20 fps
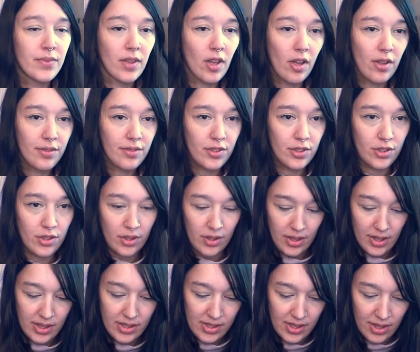I'll have to show you
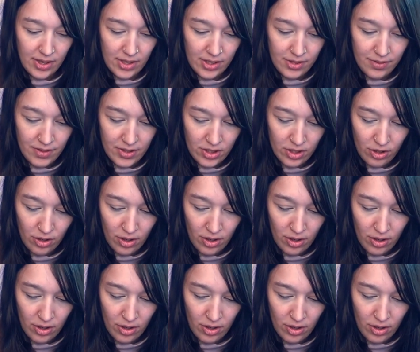guys how this fits